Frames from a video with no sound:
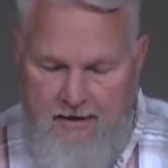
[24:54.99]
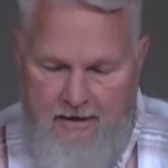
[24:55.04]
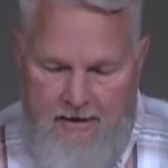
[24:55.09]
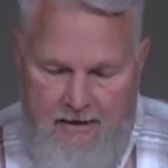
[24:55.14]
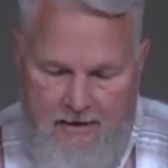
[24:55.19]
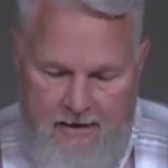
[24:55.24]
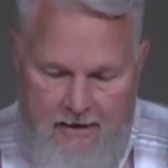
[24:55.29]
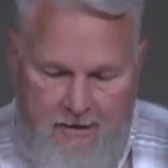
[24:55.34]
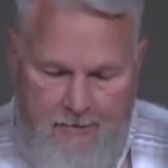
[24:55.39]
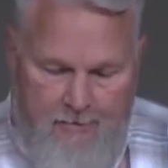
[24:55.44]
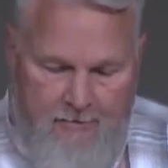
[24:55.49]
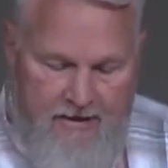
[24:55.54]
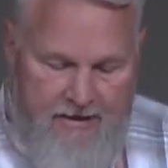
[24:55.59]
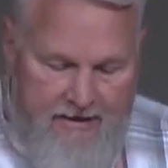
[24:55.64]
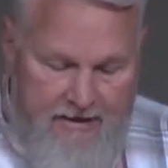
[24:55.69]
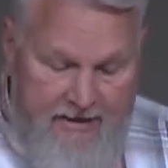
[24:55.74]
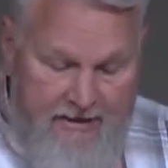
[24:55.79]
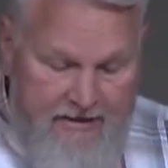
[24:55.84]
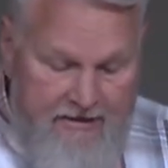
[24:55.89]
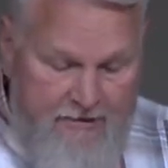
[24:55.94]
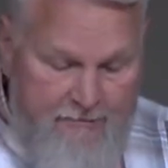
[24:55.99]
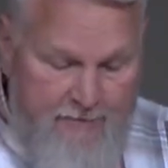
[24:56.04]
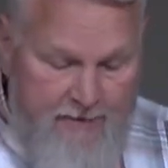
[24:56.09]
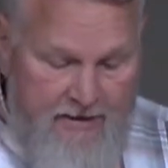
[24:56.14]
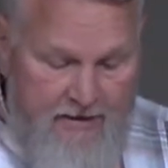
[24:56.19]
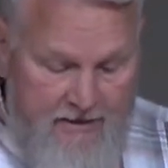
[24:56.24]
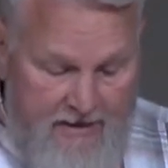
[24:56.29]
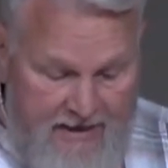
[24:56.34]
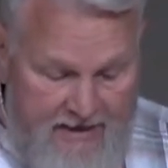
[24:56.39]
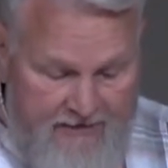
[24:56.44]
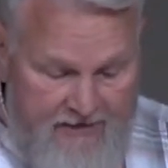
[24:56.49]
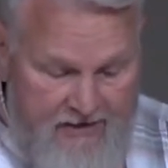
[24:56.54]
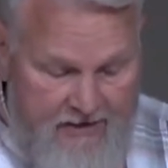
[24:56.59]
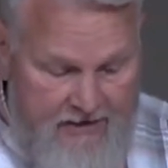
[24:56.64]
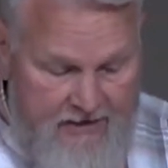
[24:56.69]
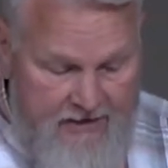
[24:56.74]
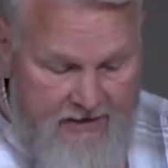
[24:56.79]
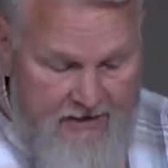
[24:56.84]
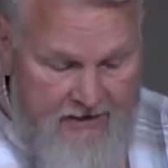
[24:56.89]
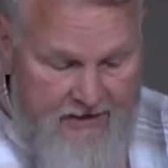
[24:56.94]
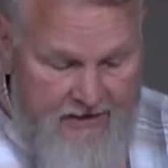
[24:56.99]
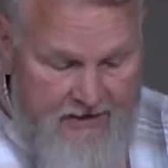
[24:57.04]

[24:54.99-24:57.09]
It has been nothing